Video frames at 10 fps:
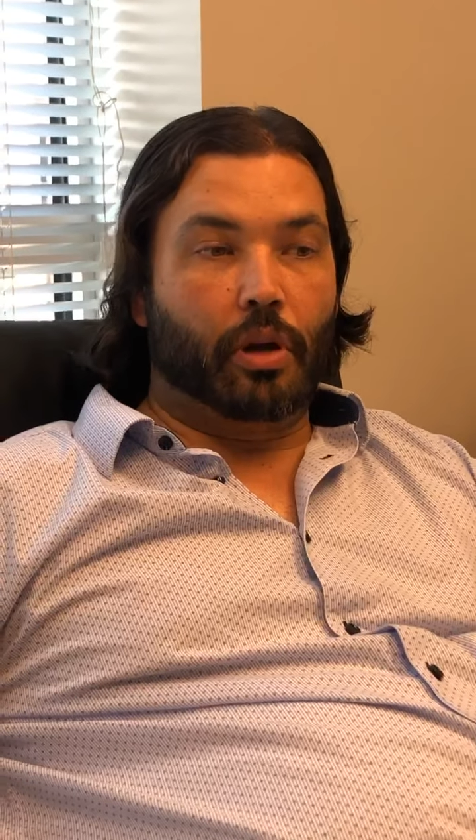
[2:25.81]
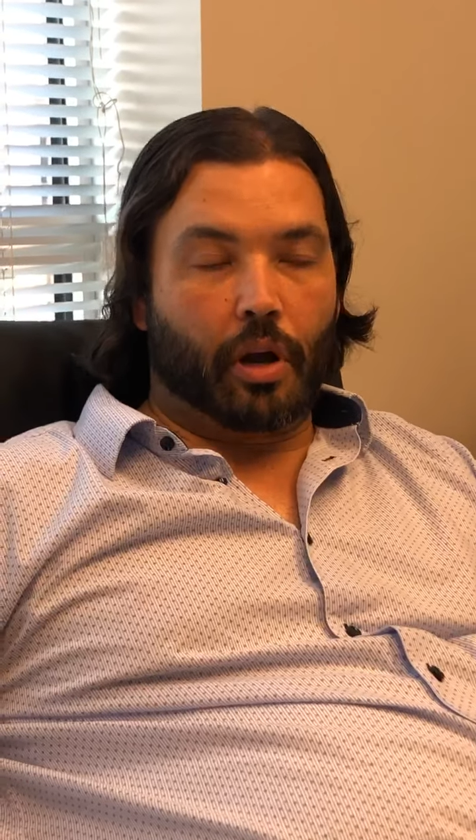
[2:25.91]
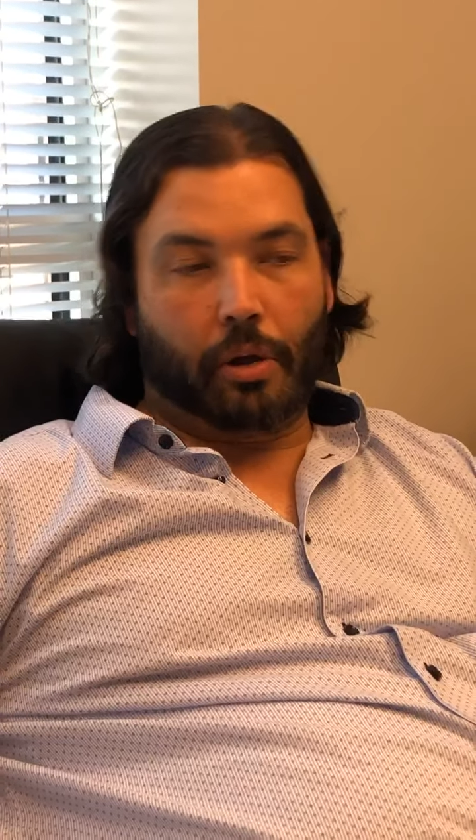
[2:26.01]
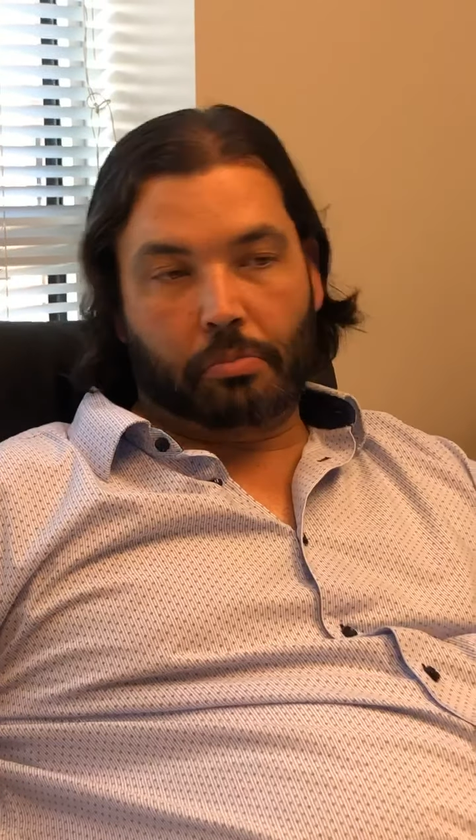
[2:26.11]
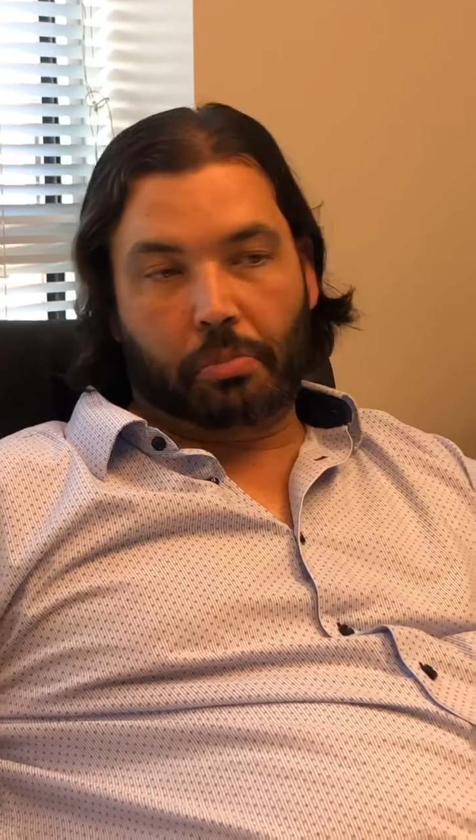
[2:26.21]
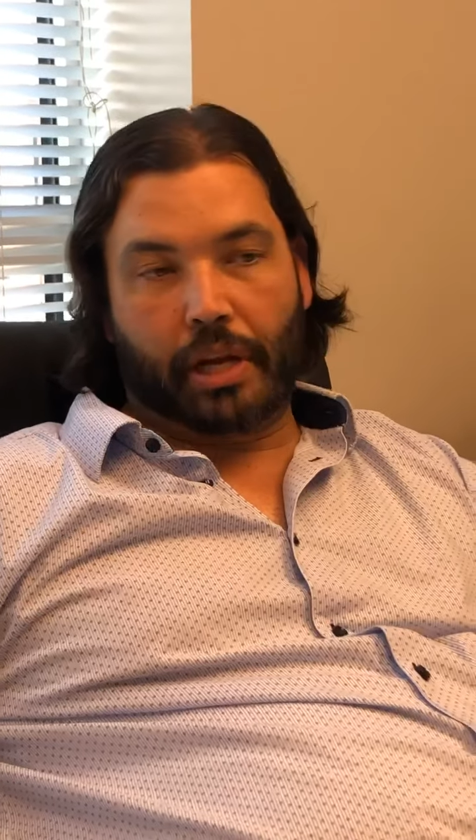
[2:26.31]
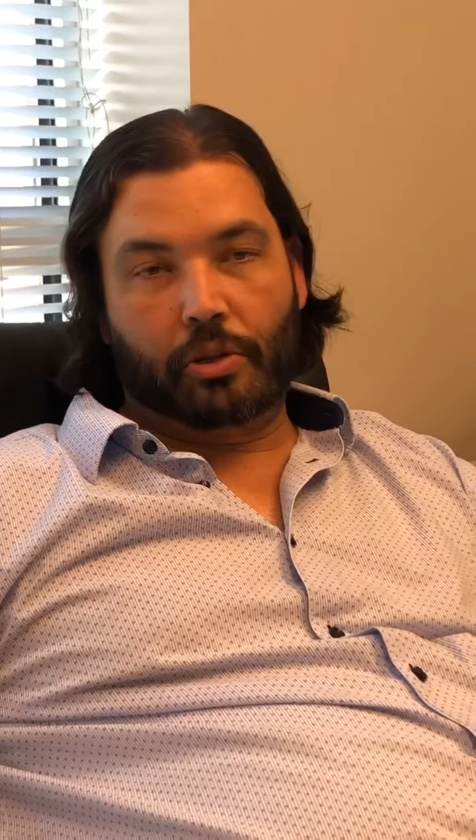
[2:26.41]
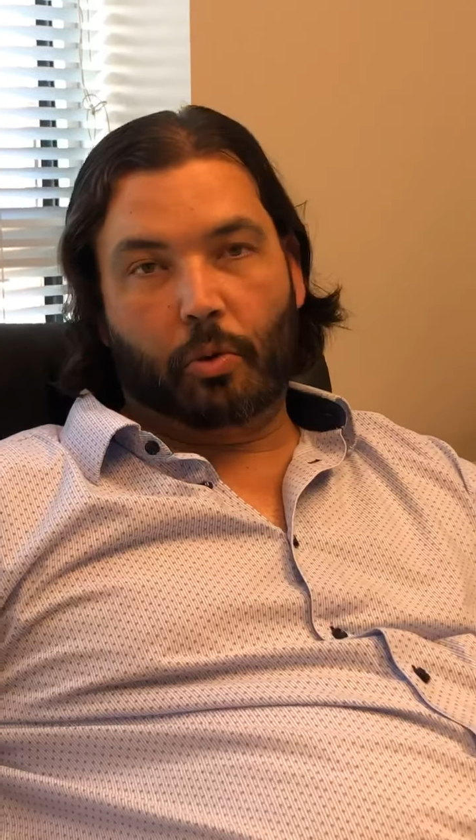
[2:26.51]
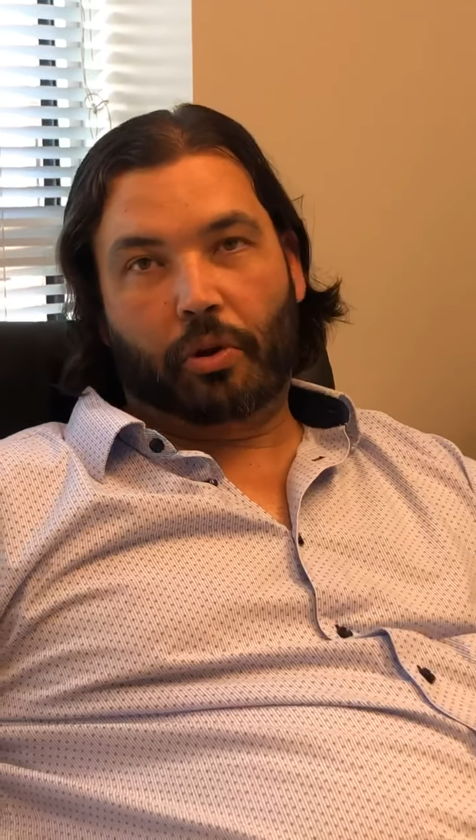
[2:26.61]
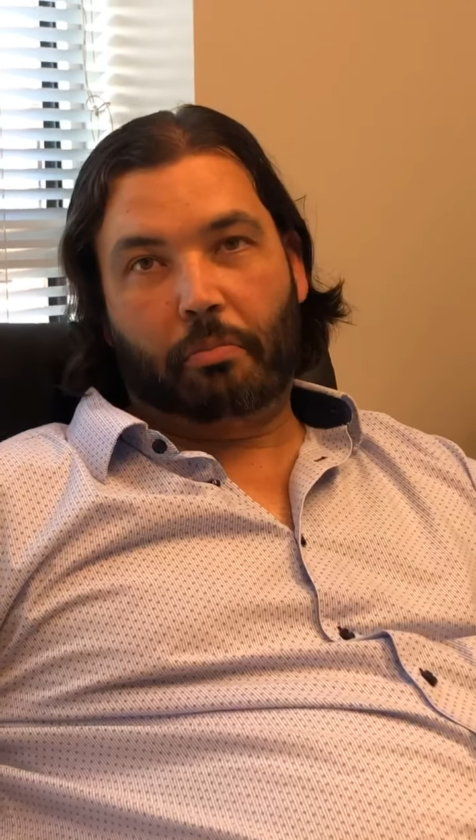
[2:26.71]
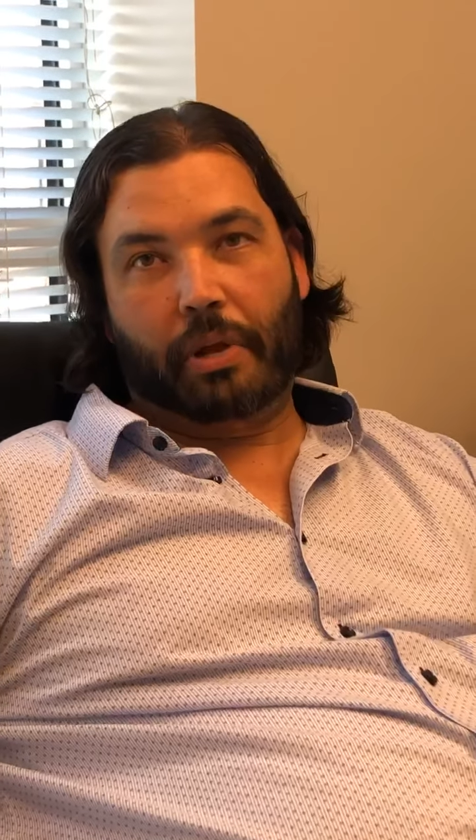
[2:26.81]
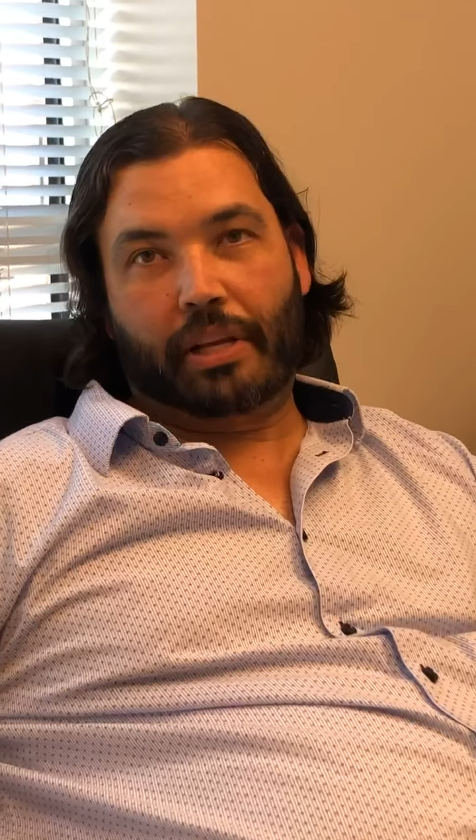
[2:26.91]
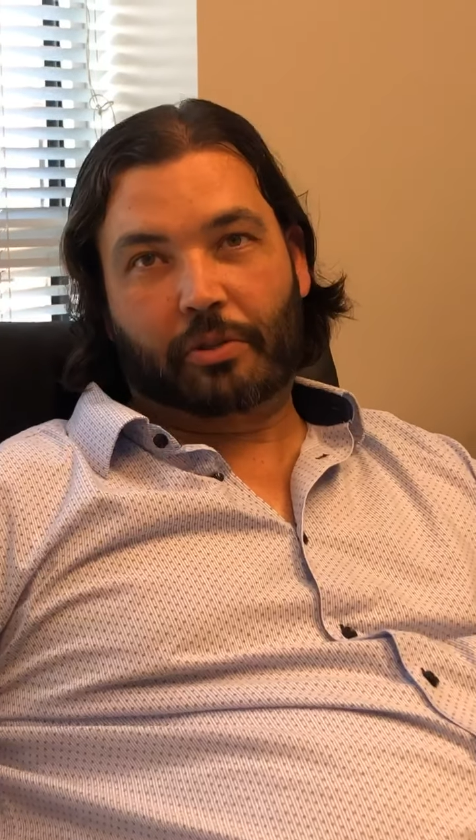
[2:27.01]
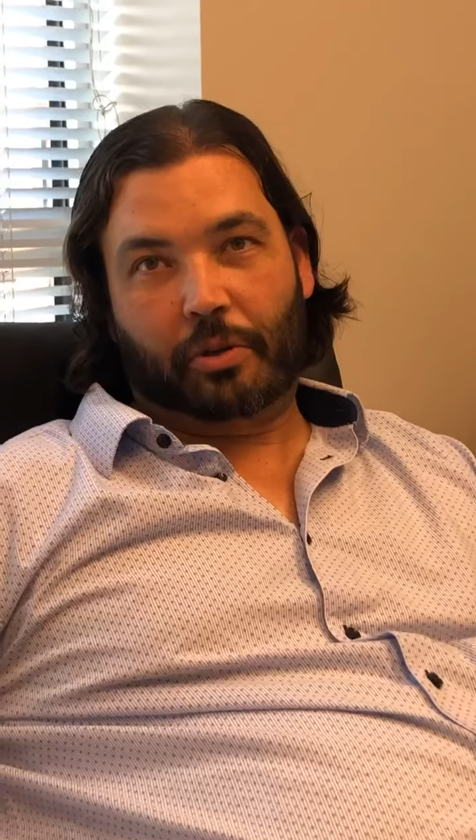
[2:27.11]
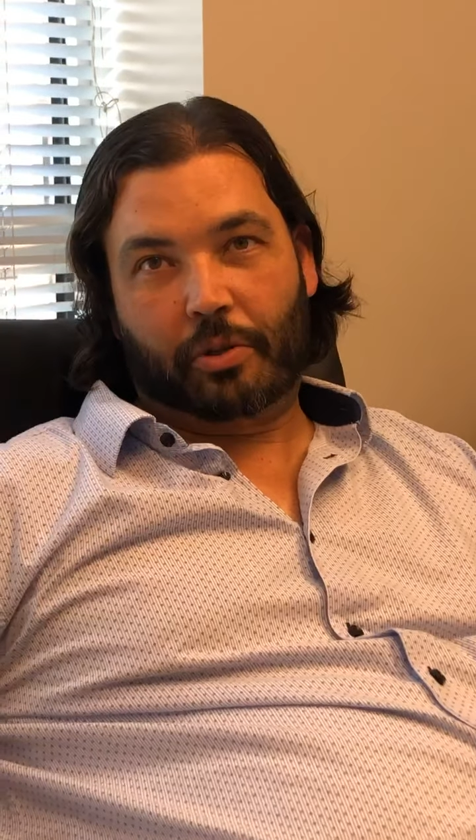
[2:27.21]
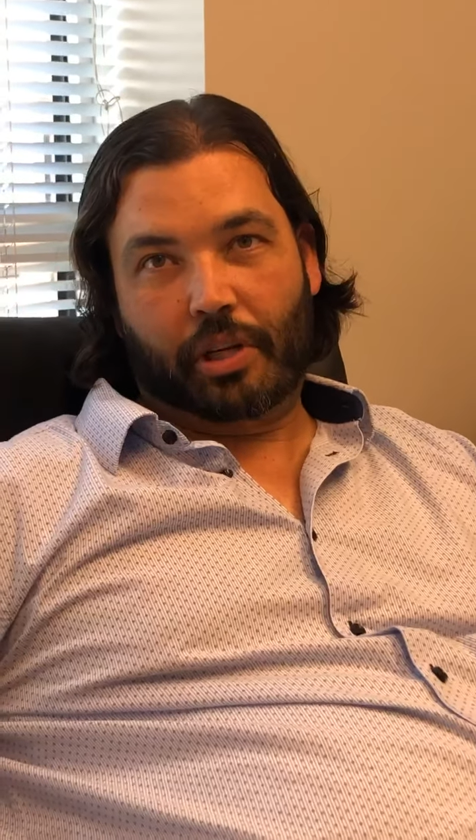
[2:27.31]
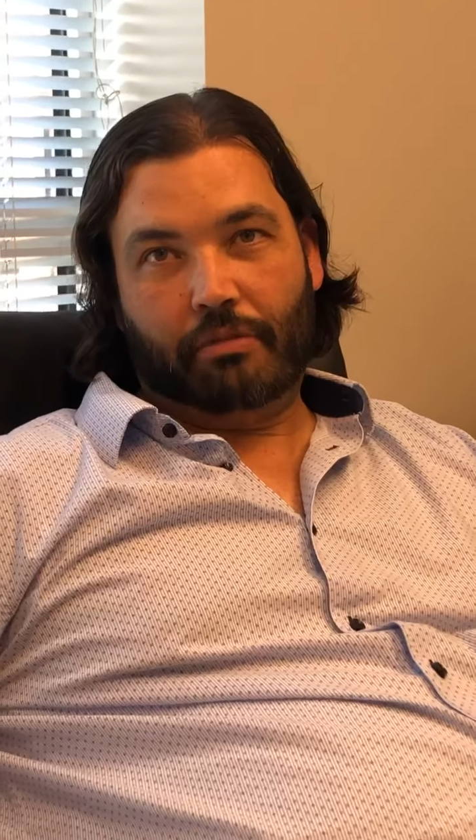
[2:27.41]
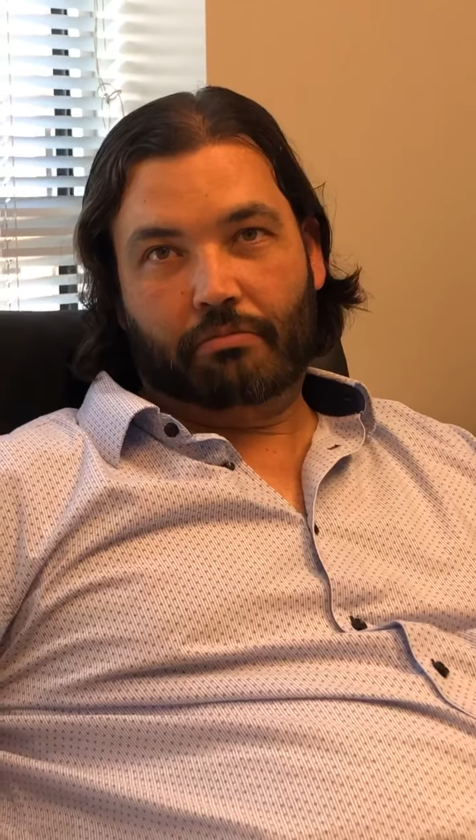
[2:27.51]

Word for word: uh, I was planning to do orthopedic surgery.